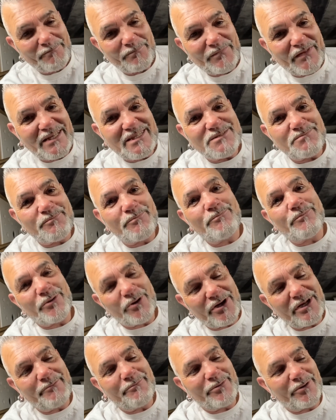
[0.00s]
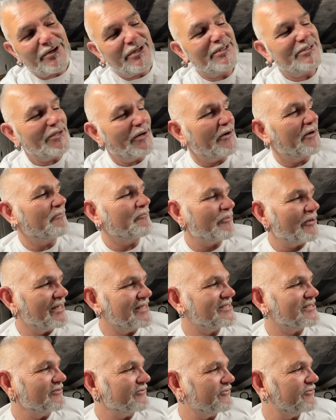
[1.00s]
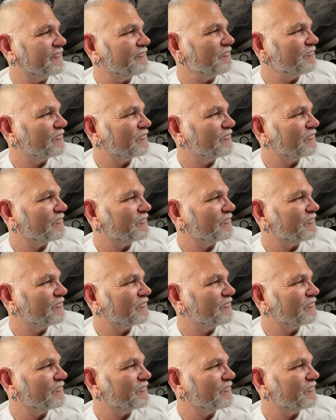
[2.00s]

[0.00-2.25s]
that's pretty darn impressive.